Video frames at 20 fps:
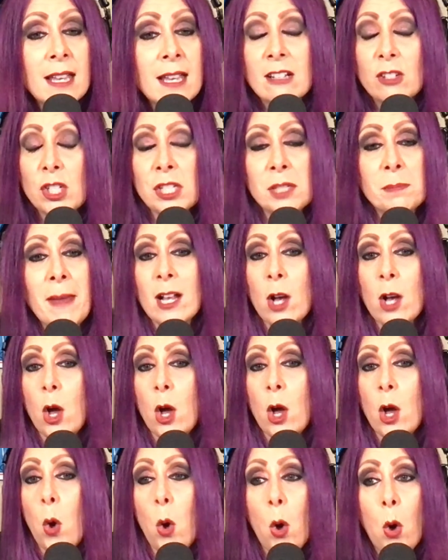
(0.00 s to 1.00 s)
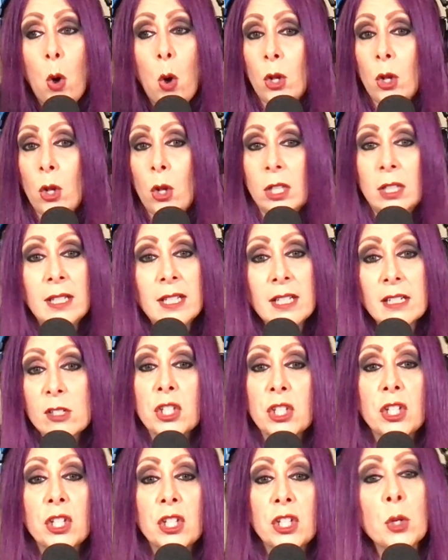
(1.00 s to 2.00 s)
just make a whole
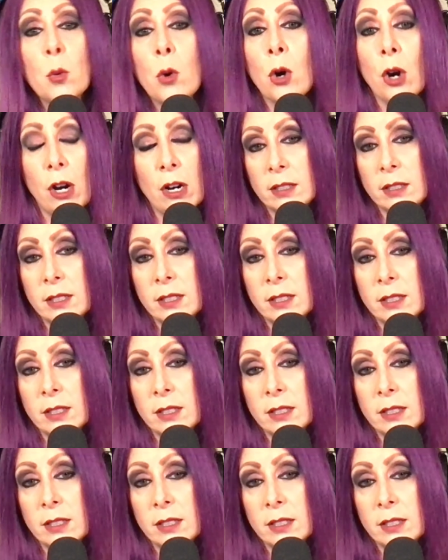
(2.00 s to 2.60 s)
skewer